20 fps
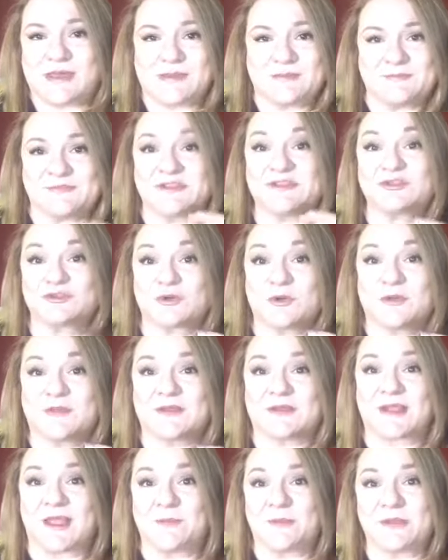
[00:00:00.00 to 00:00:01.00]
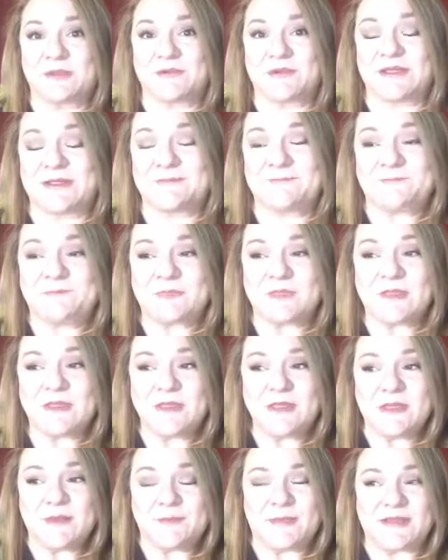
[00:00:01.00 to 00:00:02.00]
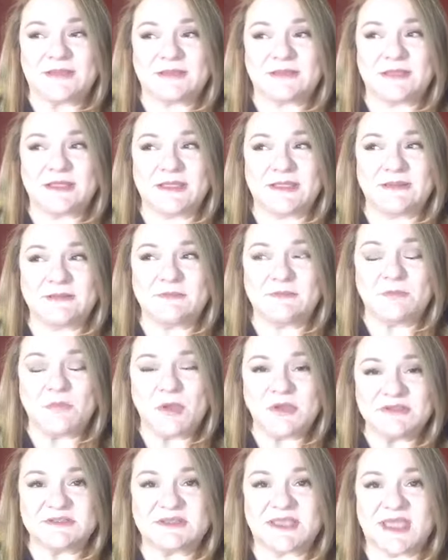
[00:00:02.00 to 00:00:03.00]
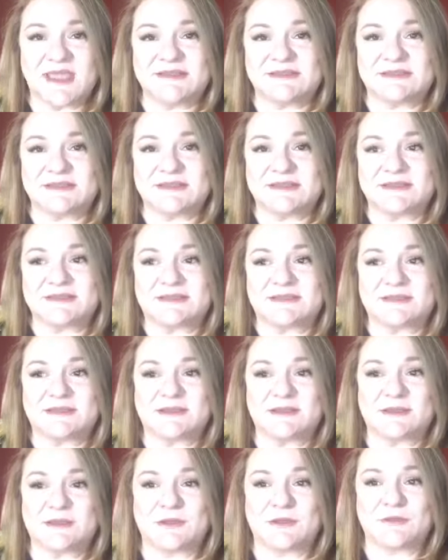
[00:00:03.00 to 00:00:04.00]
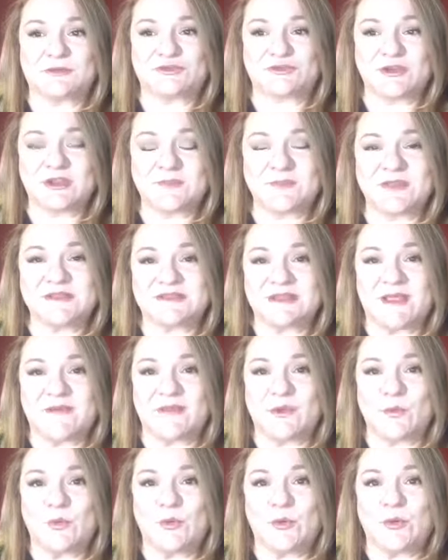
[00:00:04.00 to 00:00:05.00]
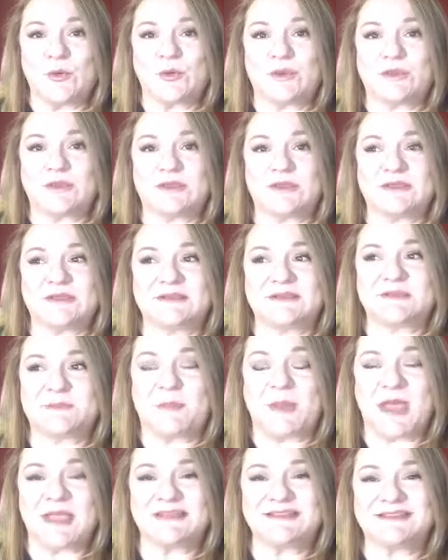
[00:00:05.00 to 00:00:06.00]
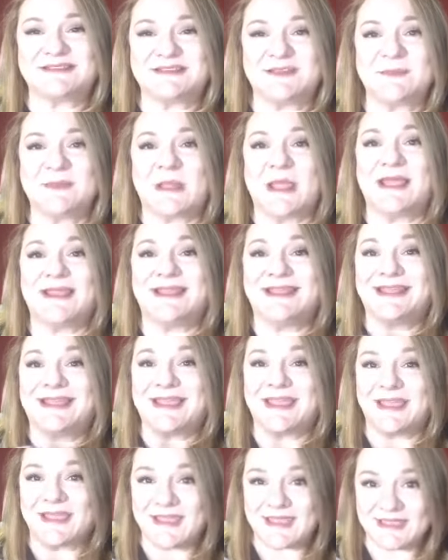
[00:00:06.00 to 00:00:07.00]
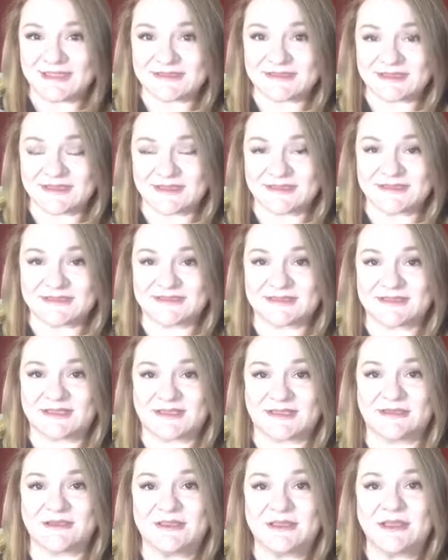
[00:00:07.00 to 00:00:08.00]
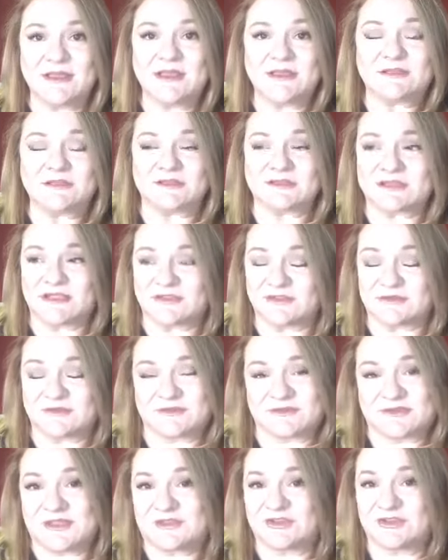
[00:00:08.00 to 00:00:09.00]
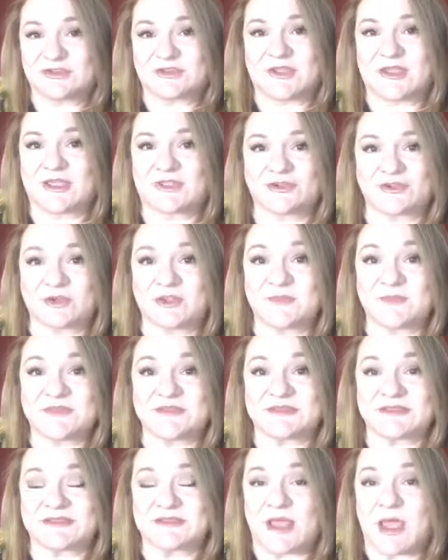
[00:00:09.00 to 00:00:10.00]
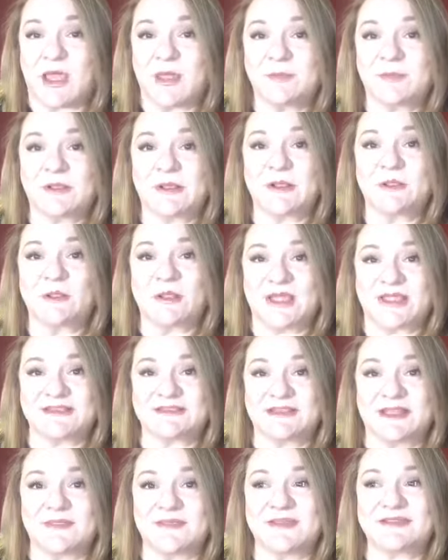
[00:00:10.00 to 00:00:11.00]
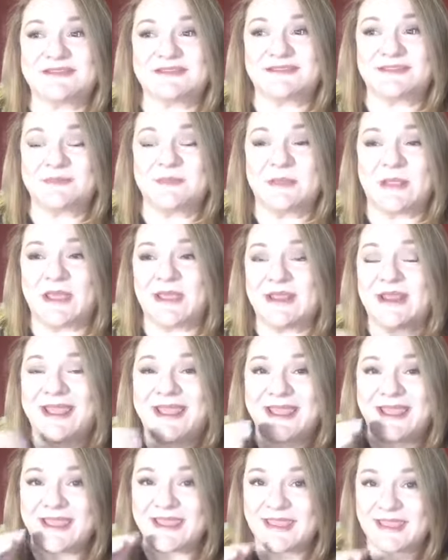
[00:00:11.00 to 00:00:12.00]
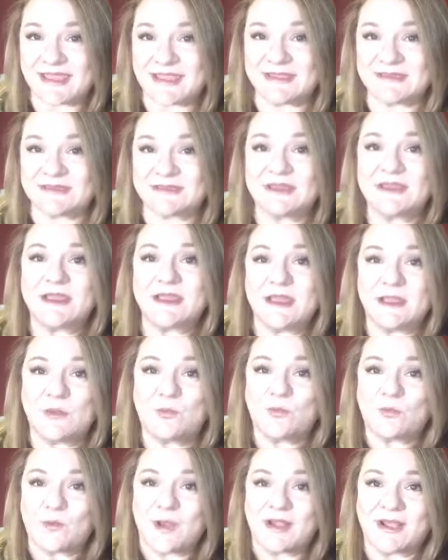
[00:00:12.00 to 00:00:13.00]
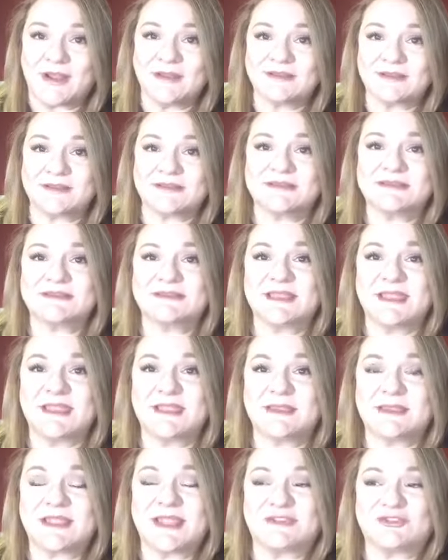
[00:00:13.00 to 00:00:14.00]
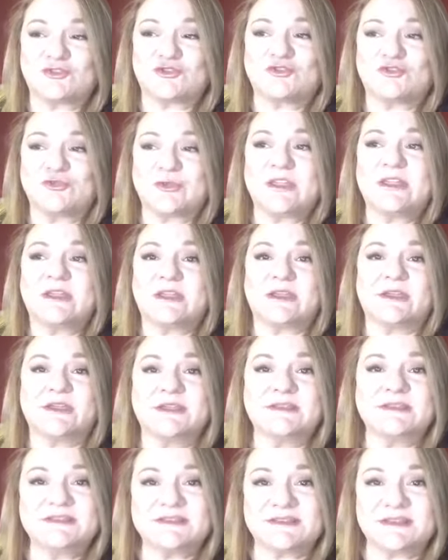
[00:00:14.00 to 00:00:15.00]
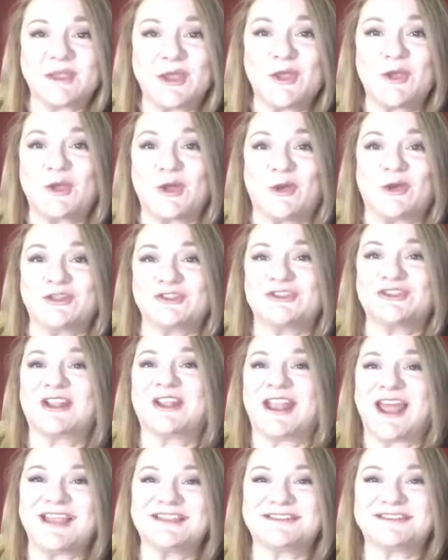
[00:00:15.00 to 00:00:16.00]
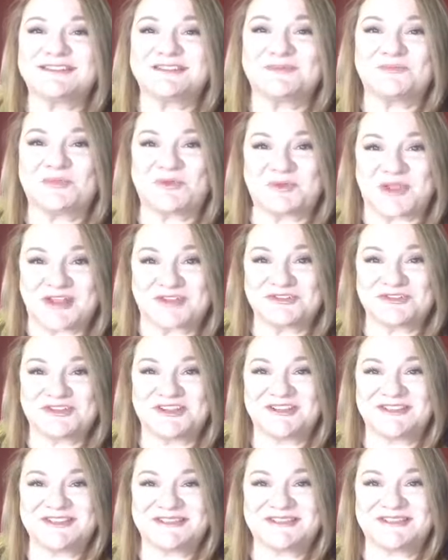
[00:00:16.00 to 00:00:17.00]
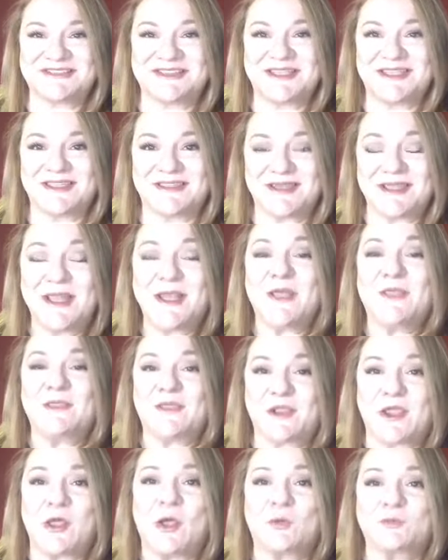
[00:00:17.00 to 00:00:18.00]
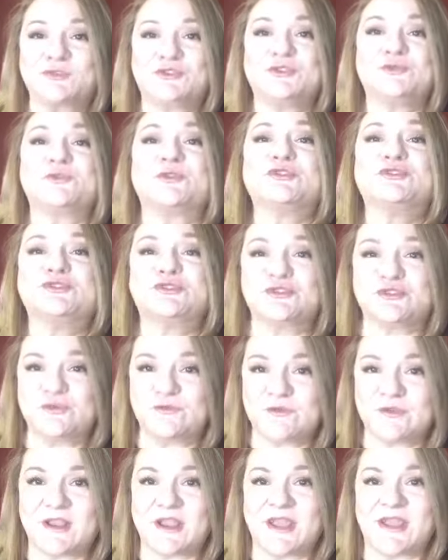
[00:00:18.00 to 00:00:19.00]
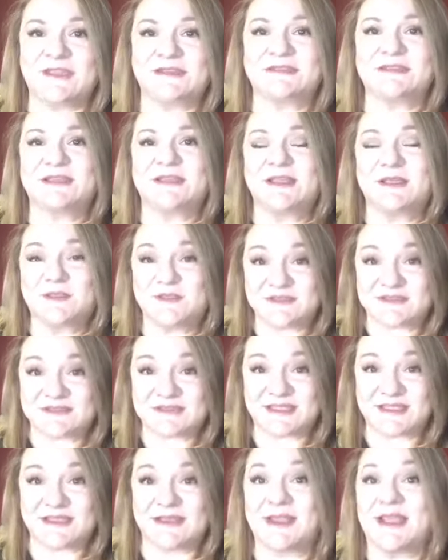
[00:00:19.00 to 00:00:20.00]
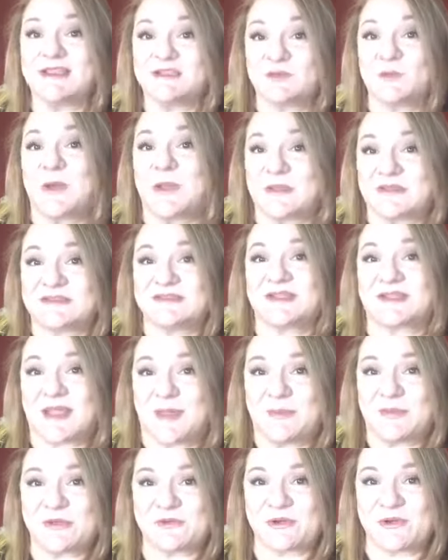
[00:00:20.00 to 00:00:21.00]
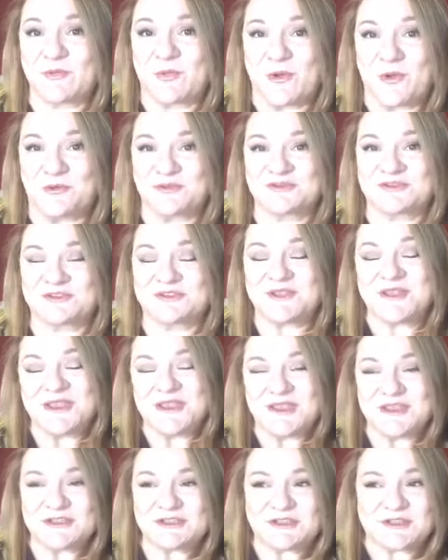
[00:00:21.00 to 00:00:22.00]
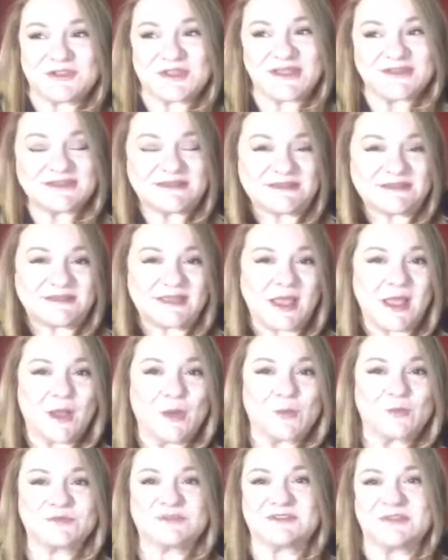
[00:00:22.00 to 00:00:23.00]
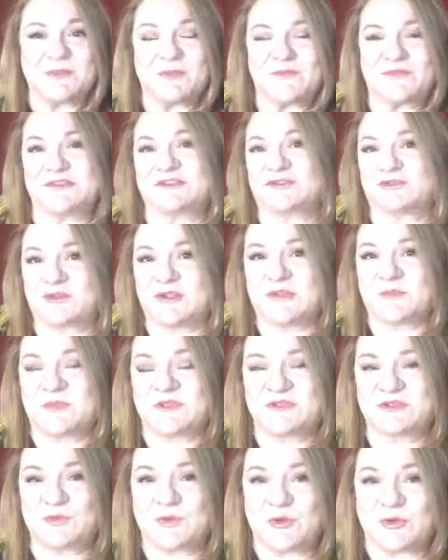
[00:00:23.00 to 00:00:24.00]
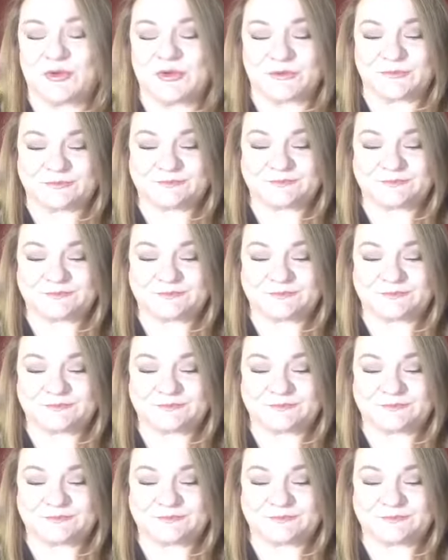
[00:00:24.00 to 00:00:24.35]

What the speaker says: destroy that capillary. But in most cases, treatments, how they work is by stimulating heat in the skin. So such treatments as IPL laser, they stimulate heat right under the skin that triggers collagen elastin production in the skin that helps to rejuvenate the skin as well as the capillary walls. So that's how some of these treatments work.